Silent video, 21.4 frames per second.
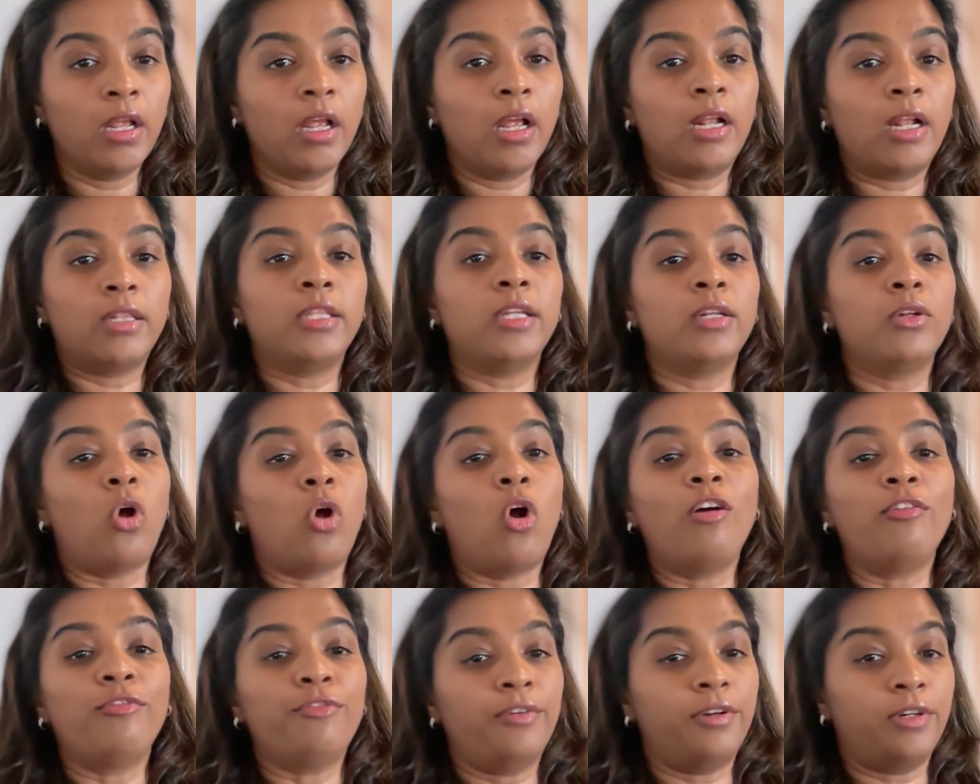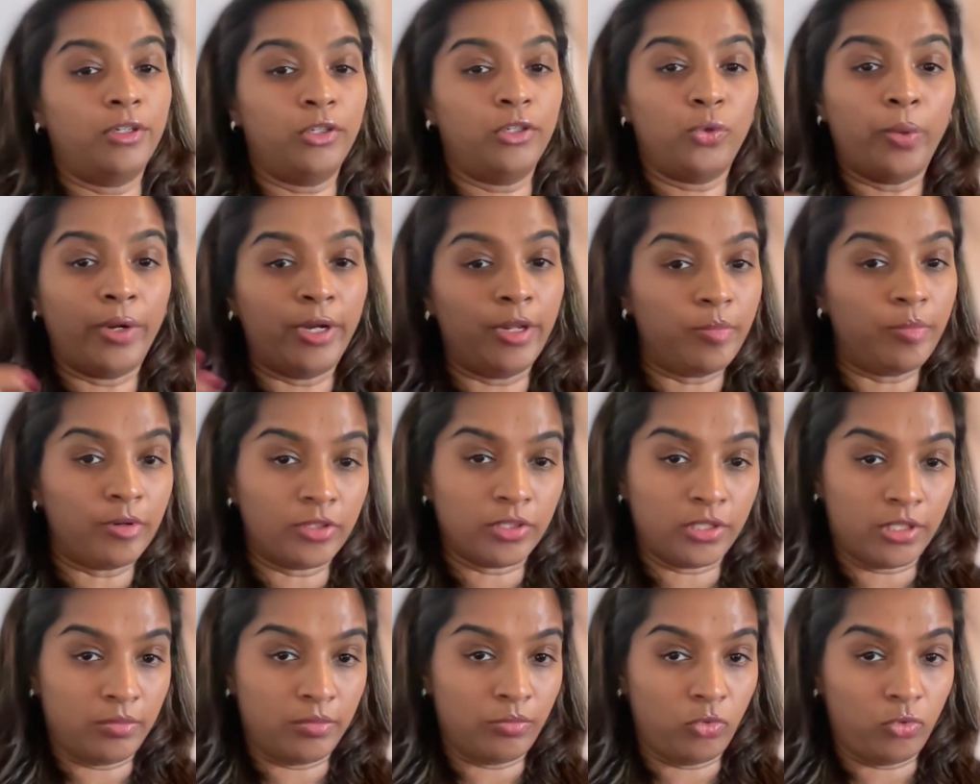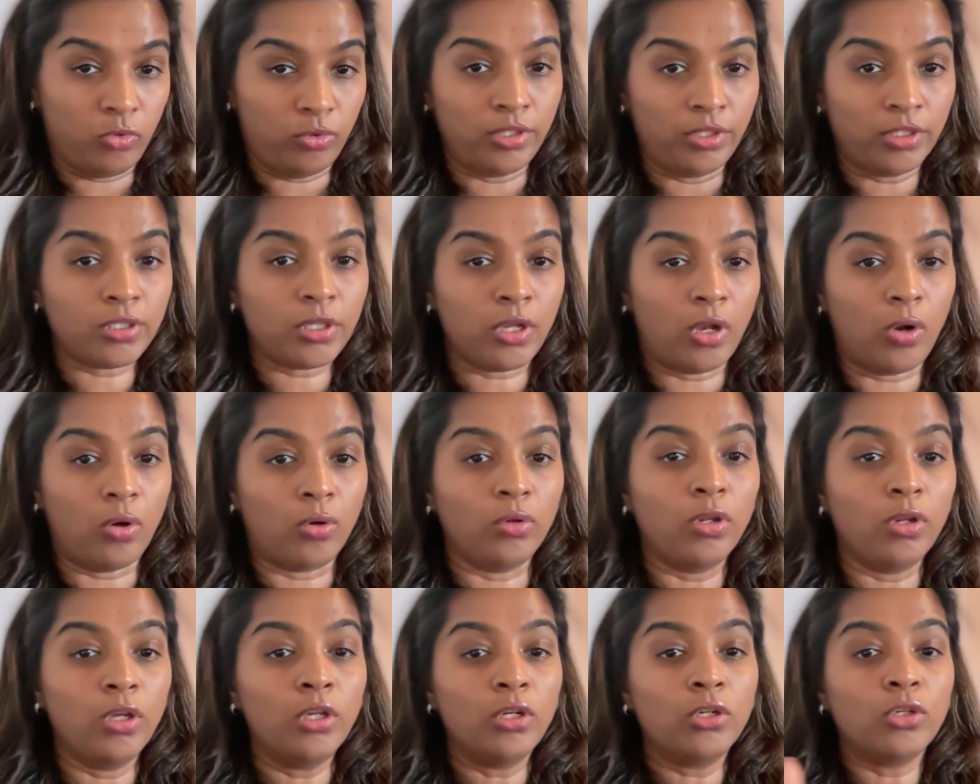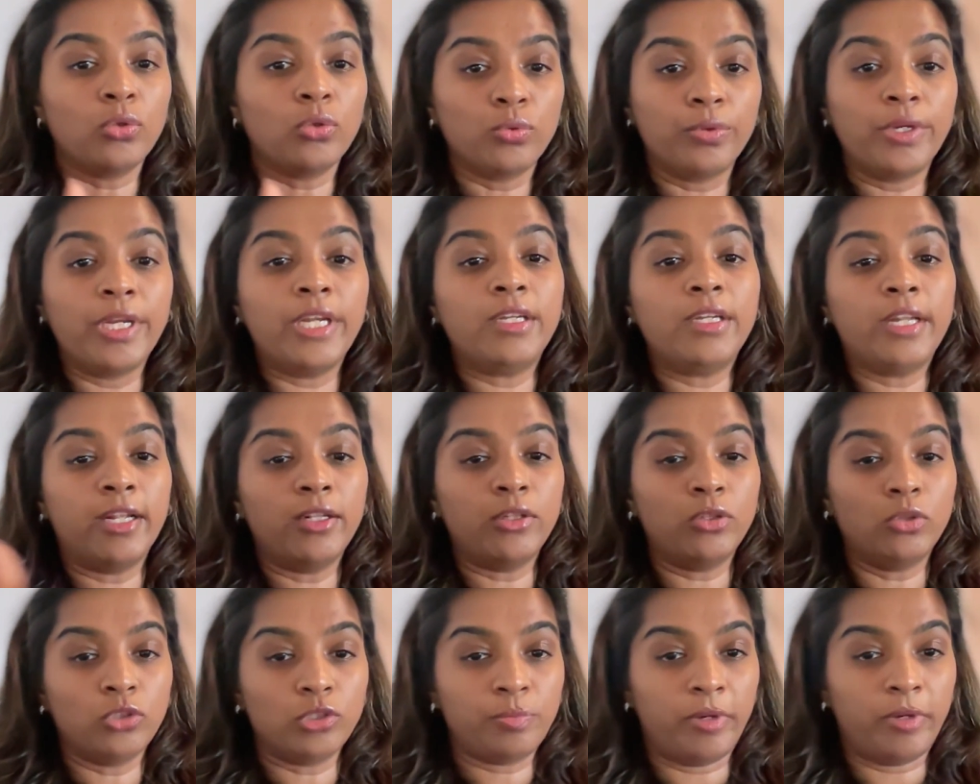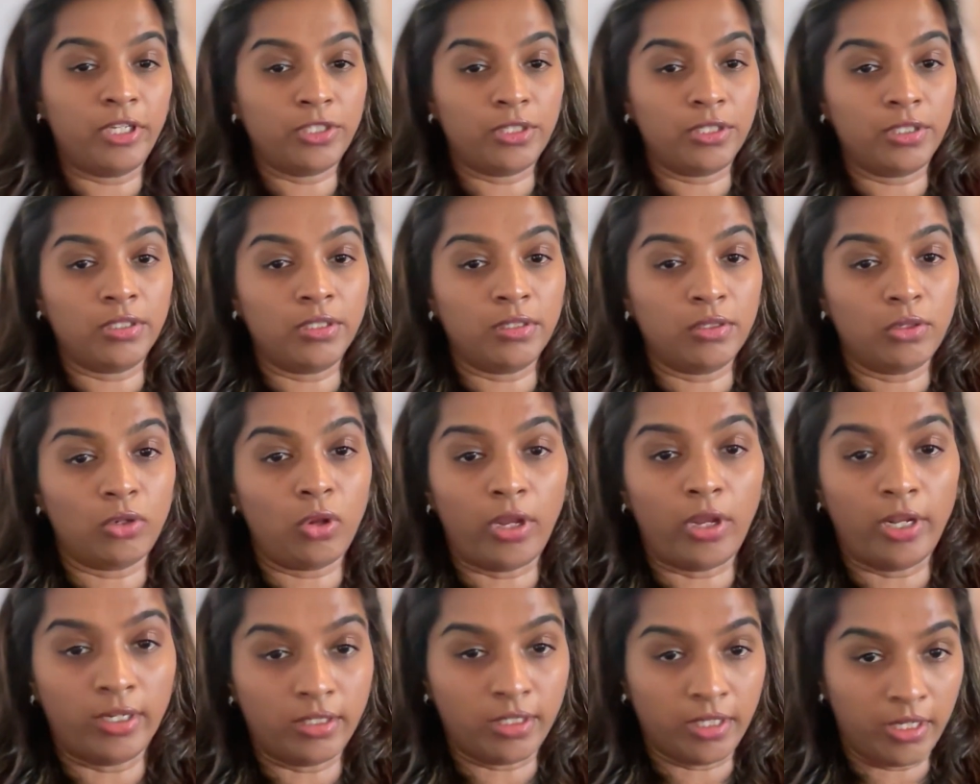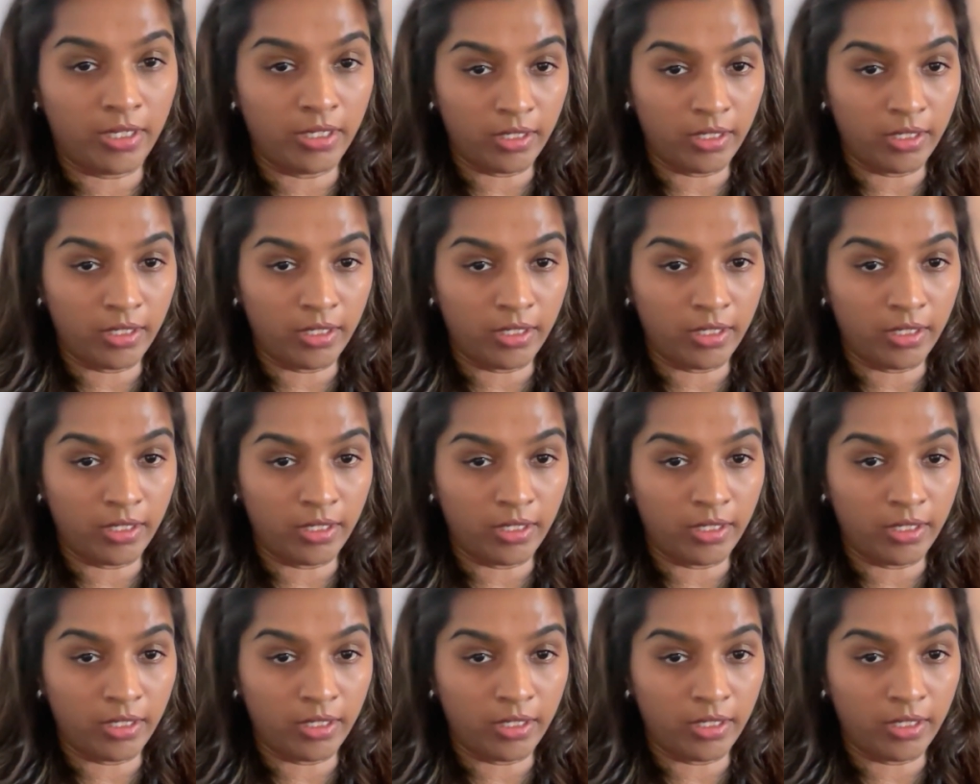and then offer 20% more discount to retain those patient loyalty